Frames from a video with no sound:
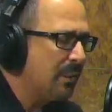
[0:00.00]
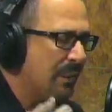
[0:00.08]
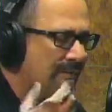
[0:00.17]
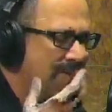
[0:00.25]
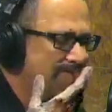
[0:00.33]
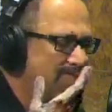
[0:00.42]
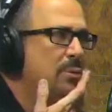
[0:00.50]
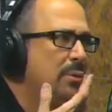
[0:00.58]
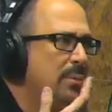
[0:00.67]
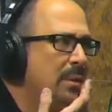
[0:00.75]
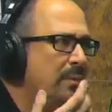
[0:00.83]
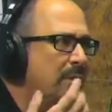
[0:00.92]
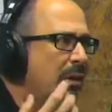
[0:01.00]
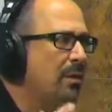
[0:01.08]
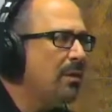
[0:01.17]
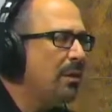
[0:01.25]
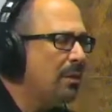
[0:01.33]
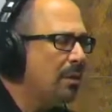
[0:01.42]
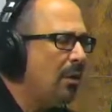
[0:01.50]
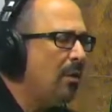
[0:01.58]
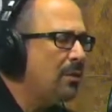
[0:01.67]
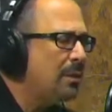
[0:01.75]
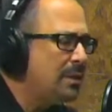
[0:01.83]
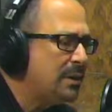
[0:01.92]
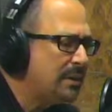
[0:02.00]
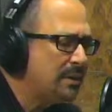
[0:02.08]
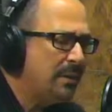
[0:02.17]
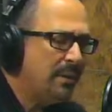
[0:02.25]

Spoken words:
And I truly believe all these